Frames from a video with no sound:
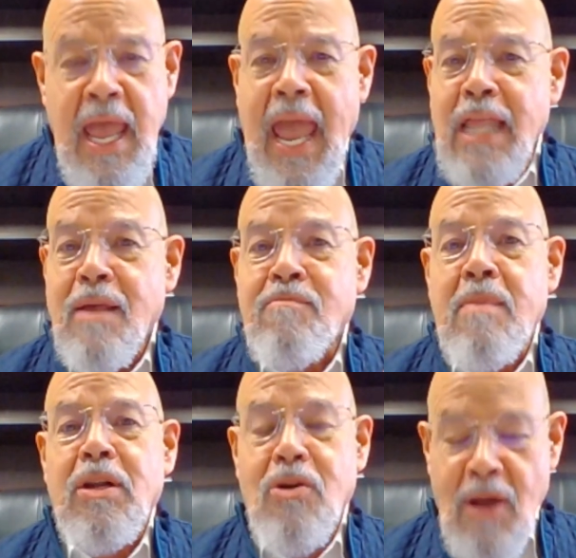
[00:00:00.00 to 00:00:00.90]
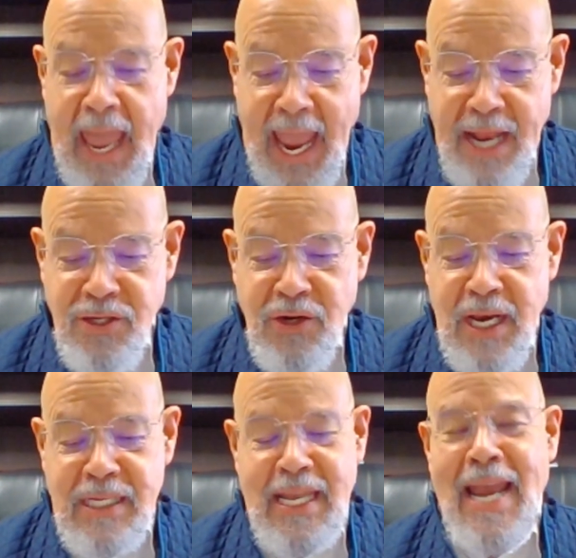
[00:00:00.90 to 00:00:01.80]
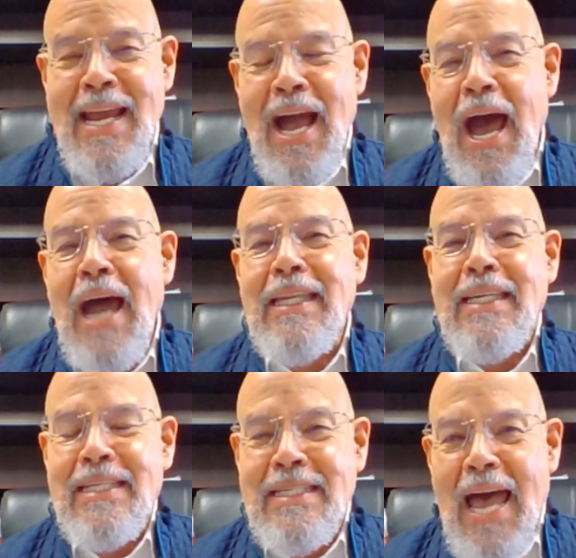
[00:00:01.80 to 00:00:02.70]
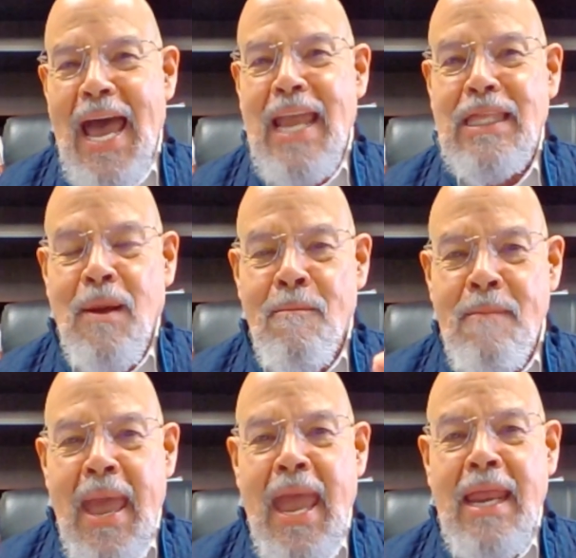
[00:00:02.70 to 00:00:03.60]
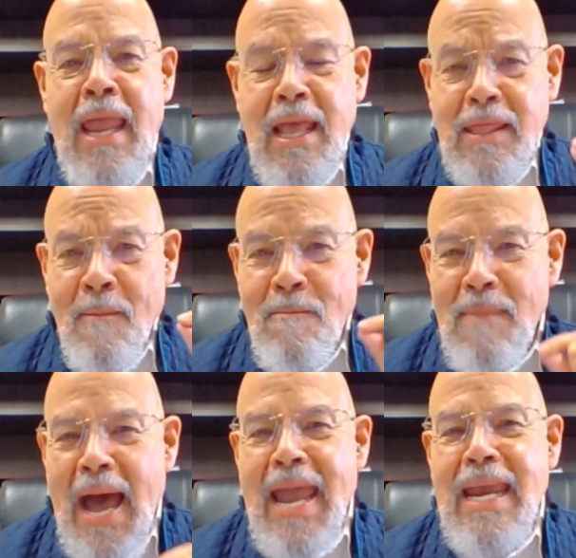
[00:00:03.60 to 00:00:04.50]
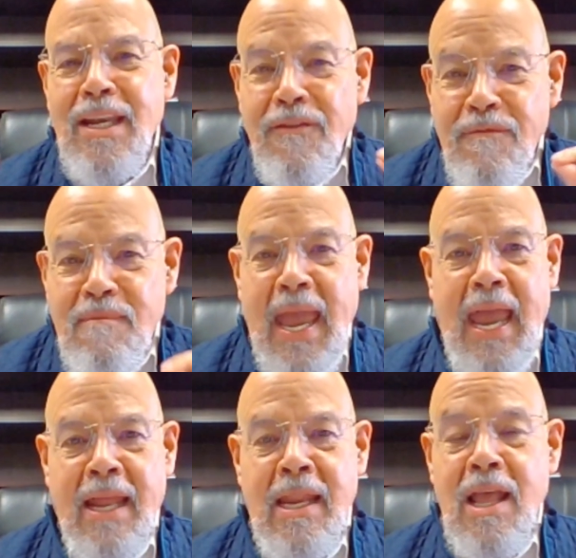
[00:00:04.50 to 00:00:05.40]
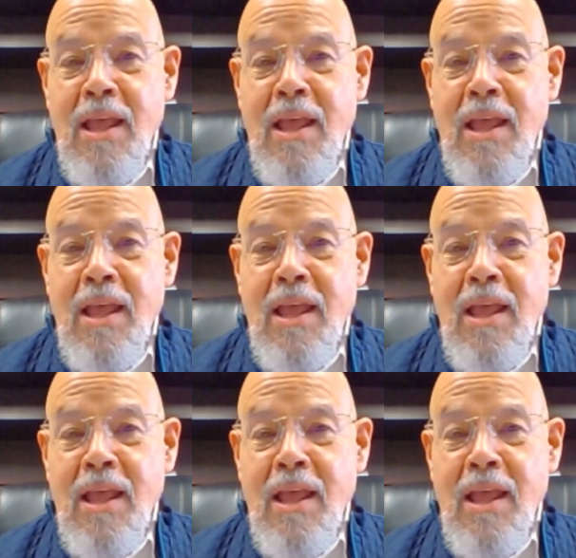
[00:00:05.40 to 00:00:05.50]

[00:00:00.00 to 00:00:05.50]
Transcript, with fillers: And the biblical answer is that God designed the man, the mind of man,